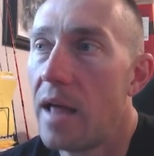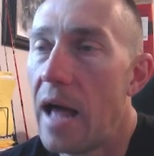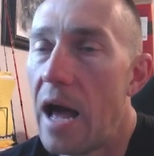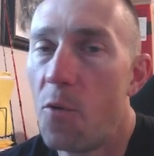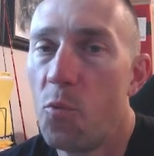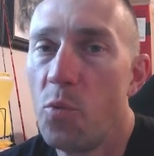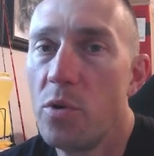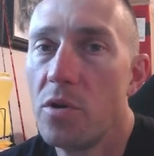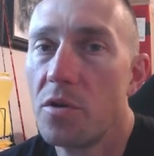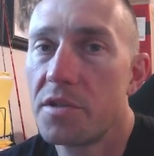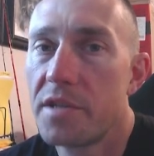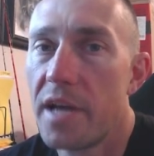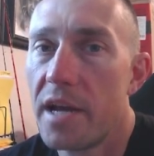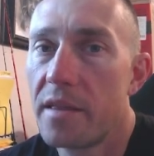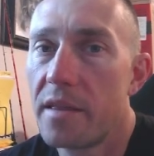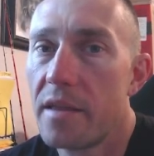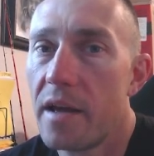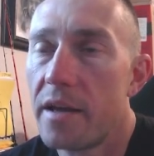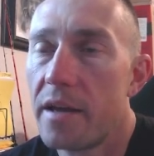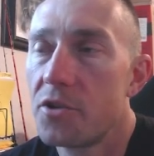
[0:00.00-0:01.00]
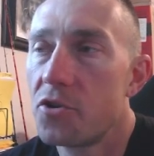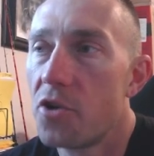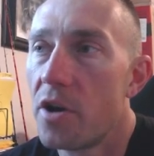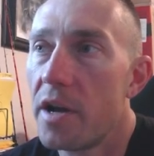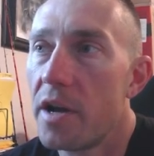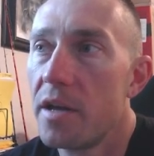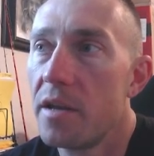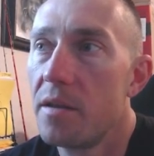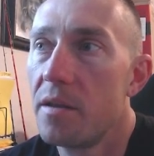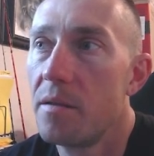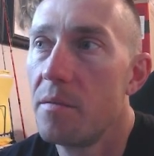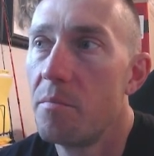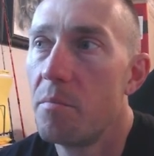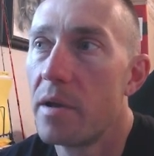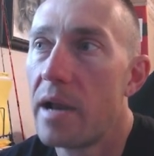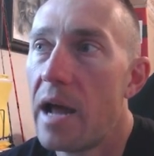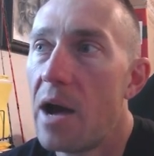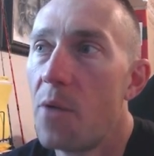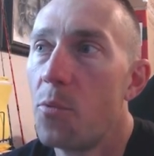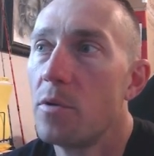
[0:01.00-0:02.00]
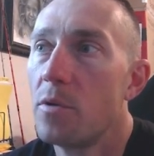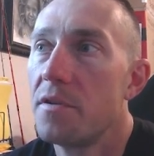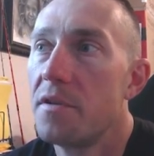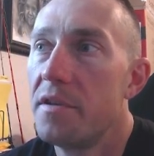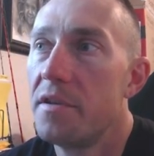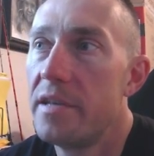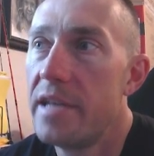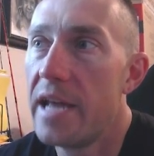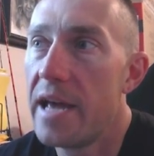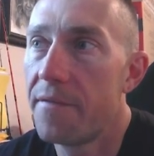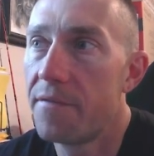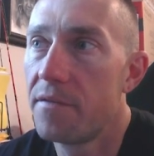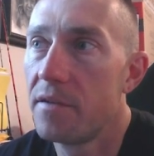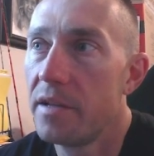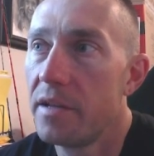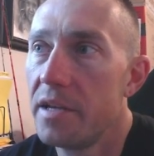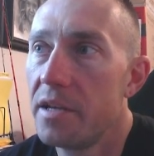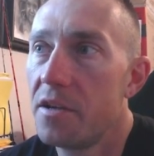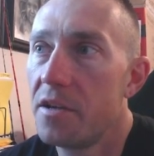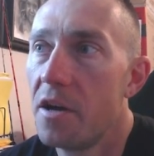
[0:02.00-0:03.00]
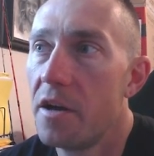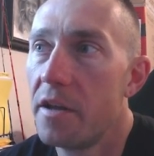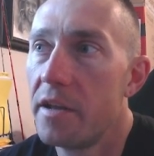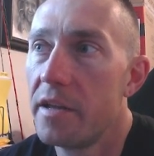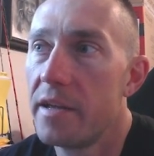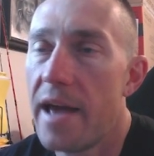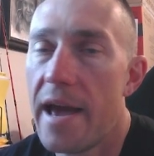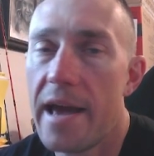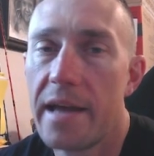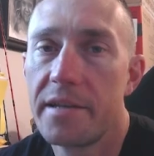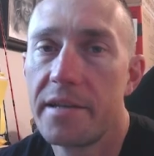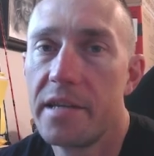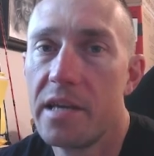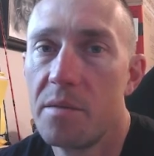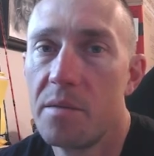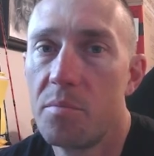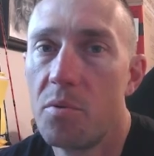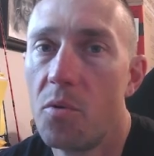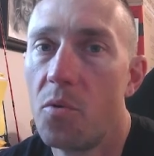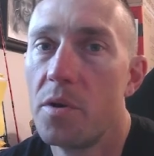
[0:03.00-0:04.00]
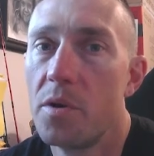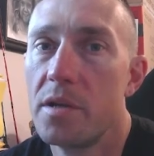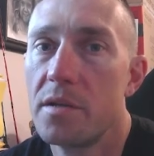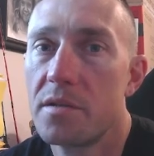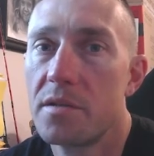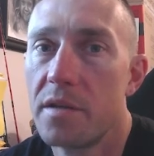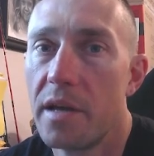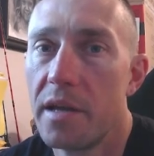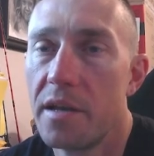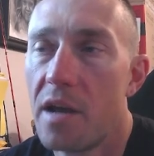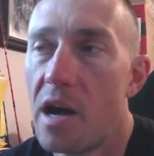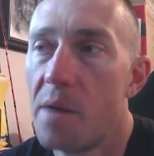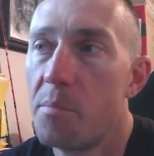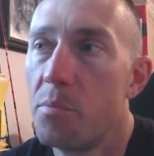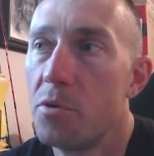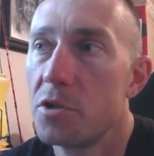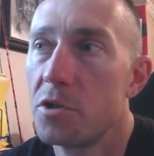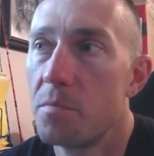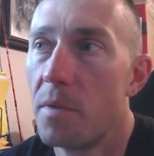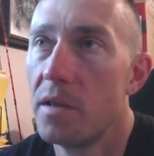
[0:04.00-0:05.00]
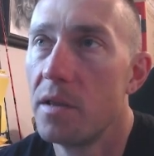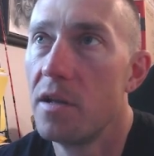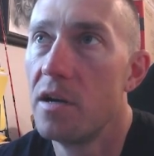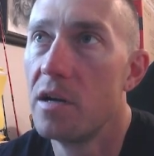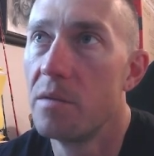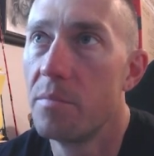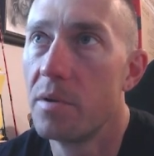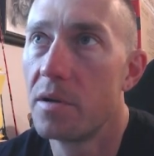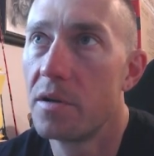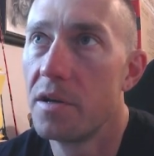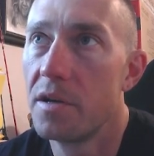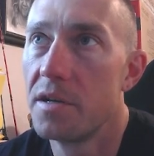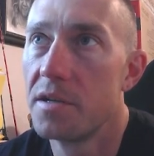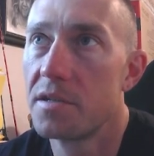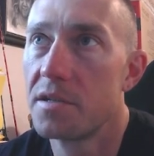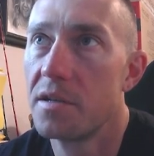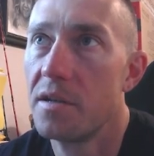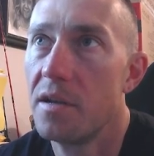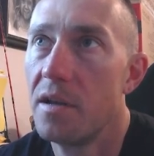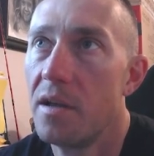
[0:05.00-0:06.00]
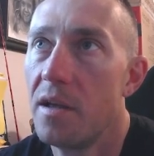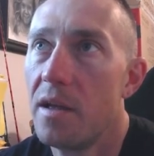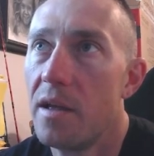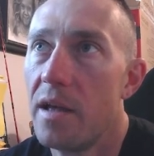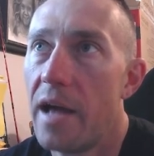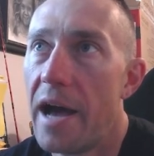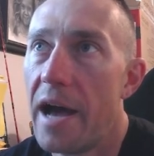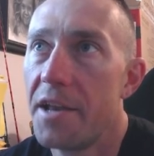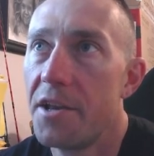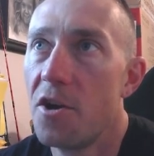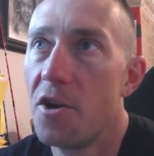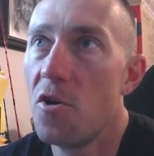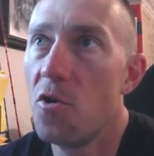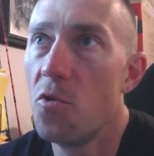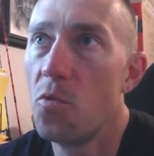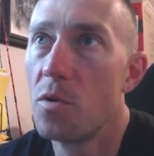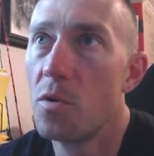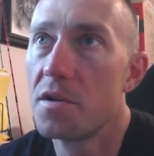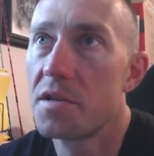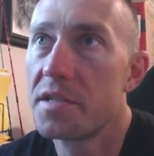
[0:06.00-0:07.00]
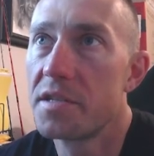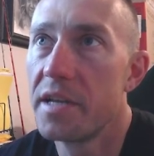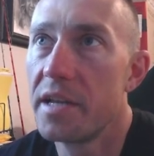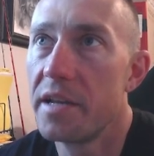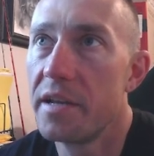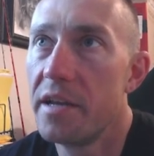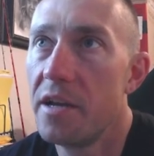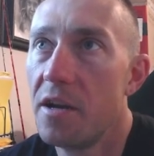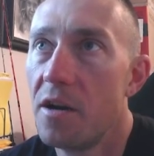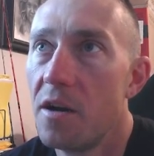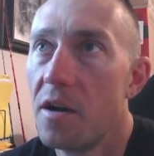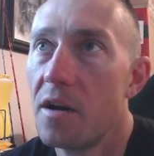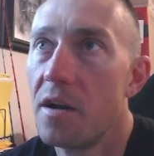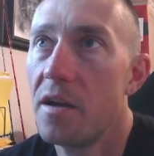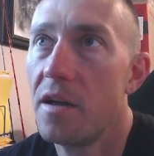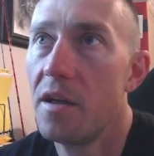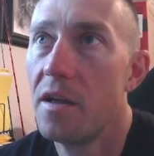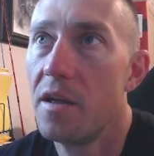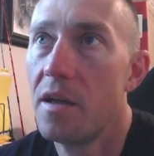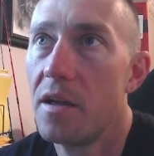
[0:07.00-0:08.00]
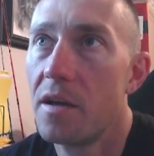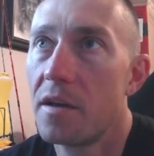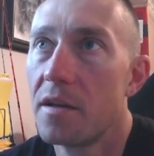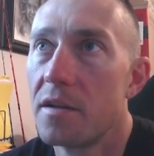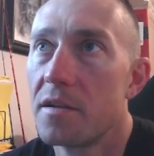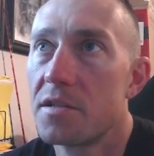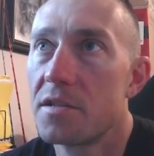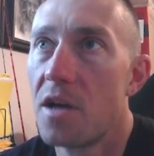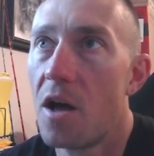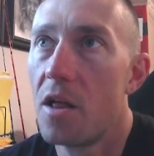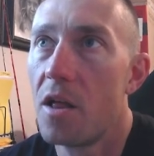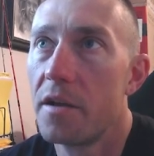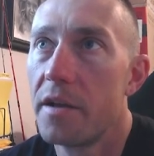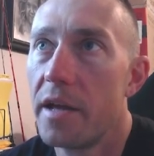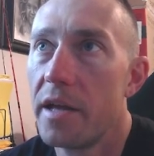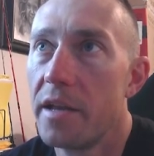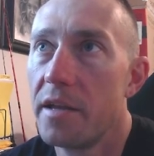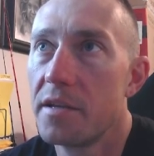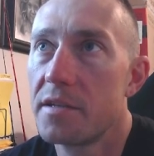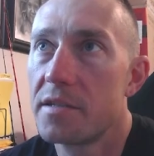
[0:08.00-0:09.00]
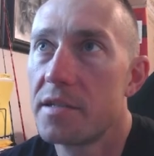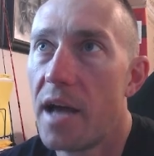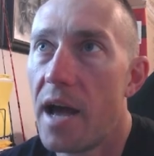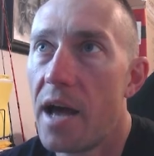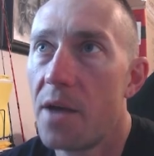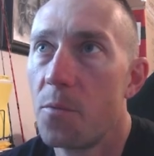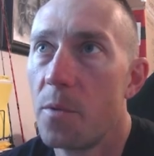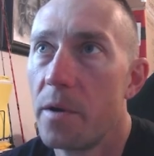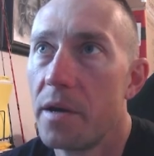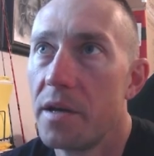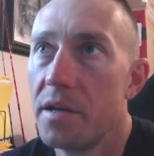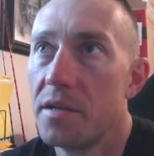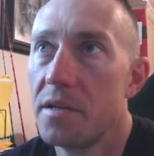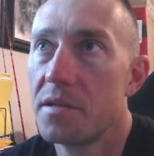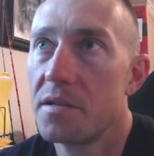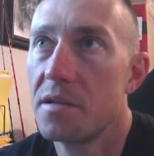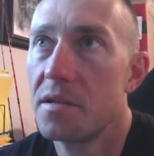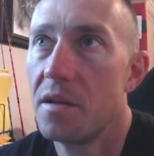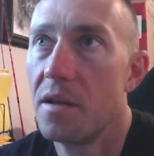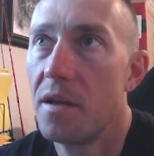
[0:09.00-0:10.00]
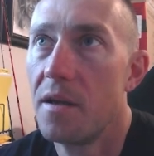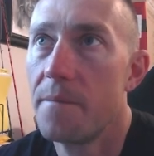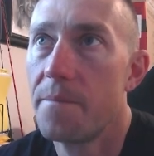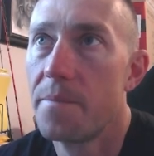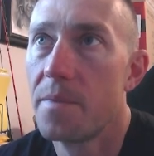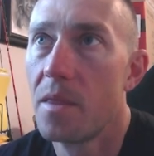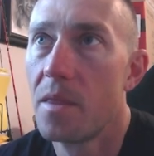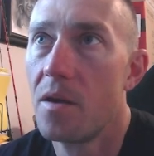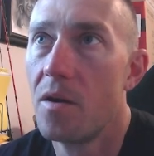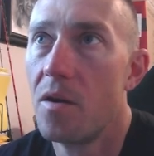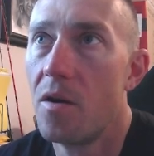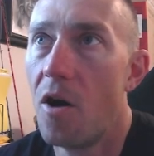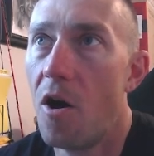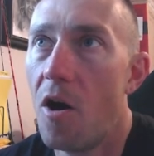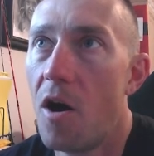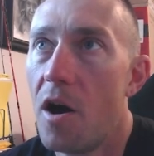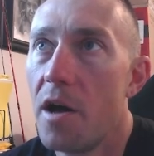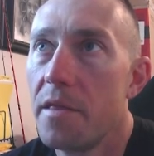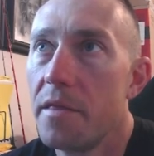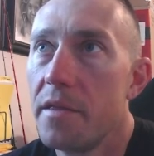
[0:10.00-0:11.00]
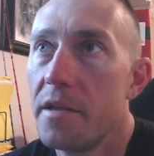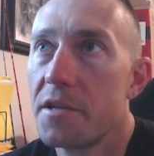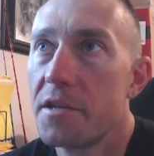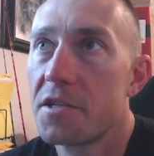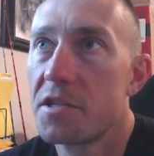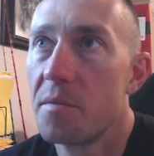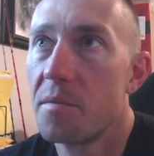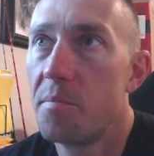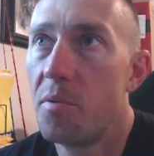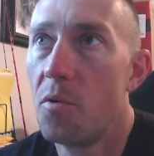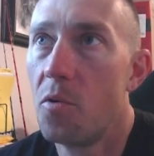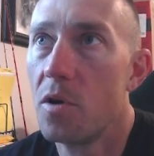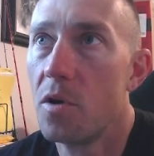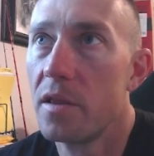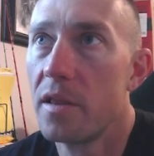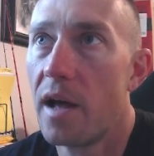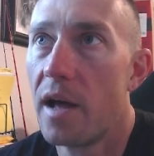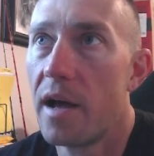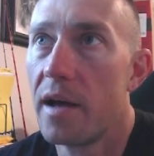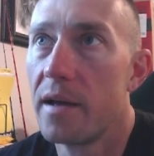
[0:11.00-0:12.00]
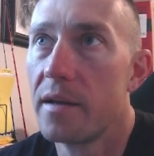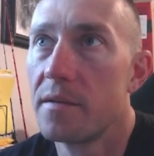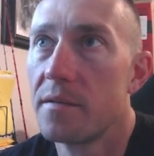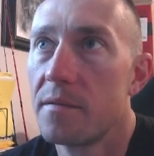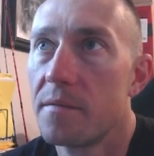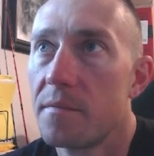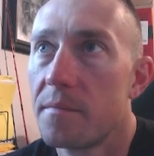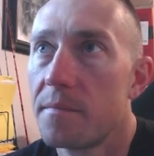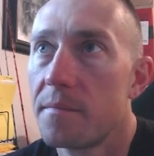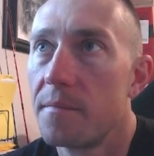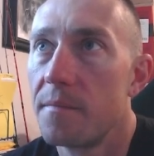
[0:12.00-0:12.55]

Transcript: I will take that trade, but I will definitely cut it at 10 points and not push my luck, because I know we're sitting here consolidating sideways on this support line,